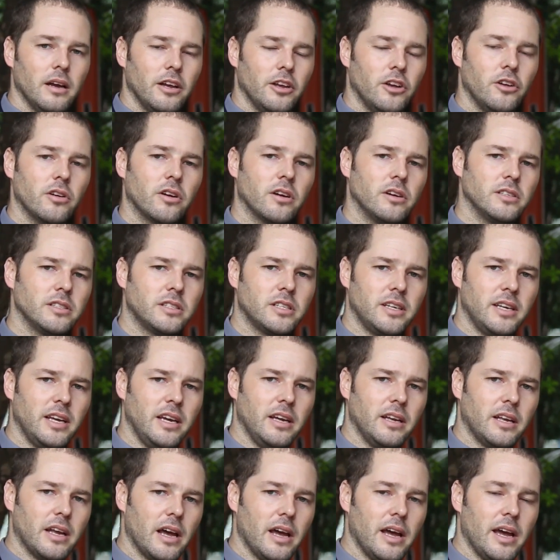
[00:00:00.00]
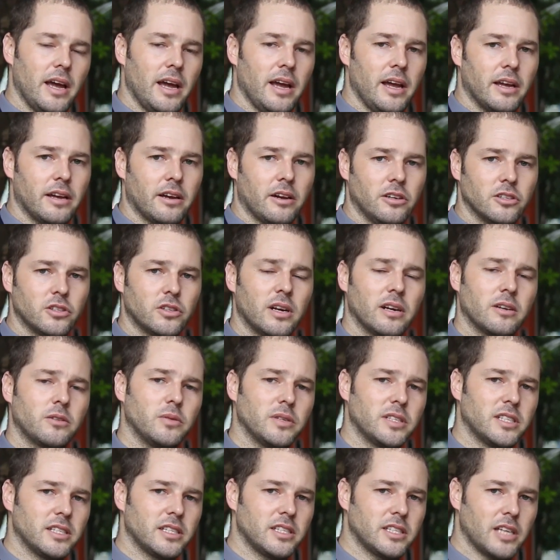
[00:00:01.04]
You're going to need a contract
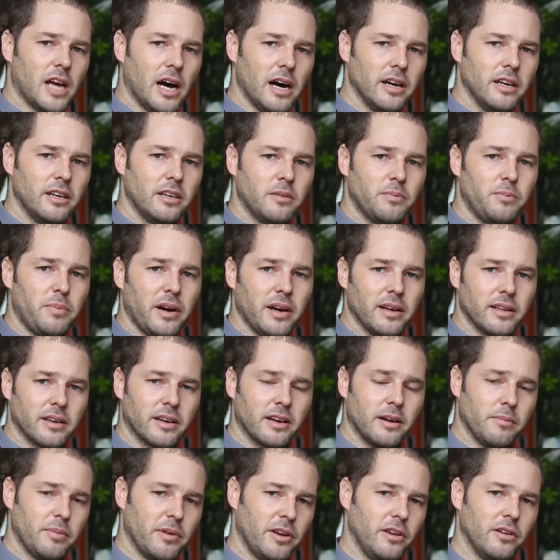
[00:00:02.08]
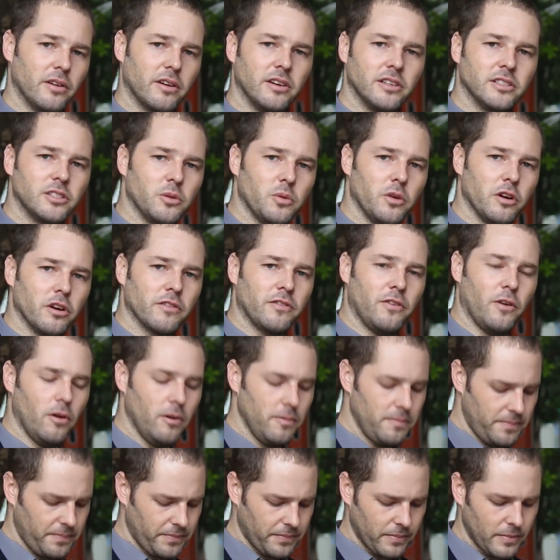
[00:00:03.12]
which is signed by the company you're going to work for,
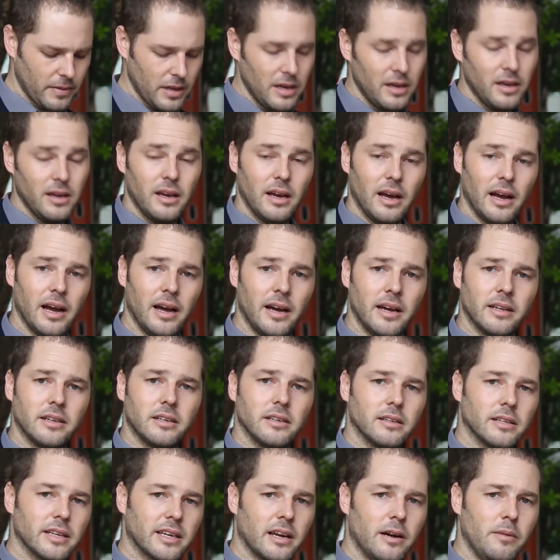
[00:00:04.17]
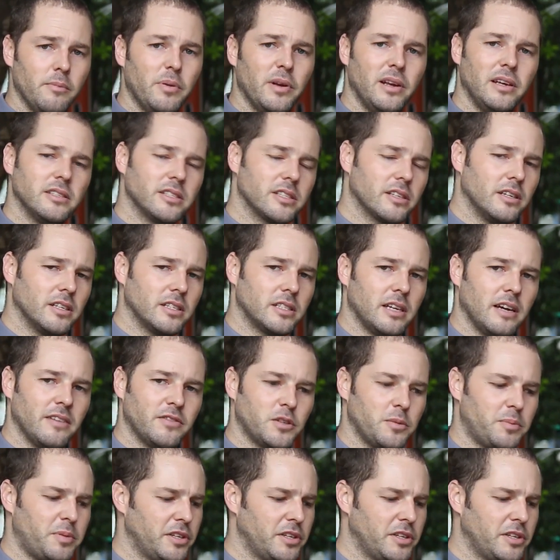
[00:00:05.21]
and the company is going to have to